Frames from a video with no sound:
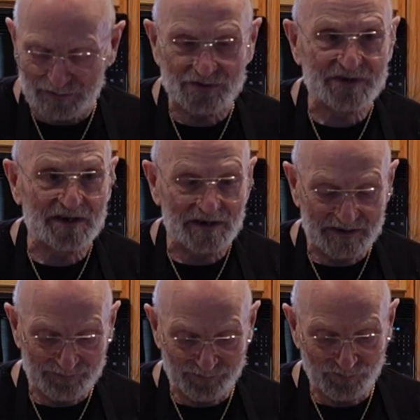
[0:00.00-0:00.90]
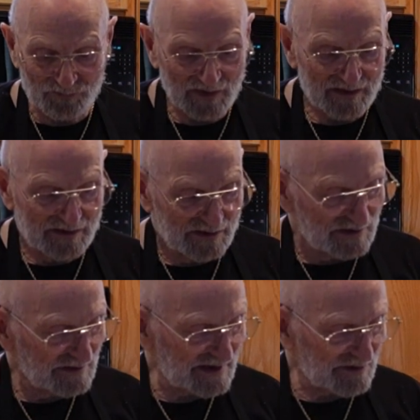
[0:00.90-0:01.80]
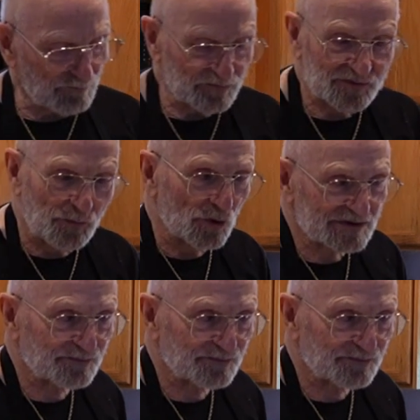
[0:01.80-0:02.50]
It was like a sports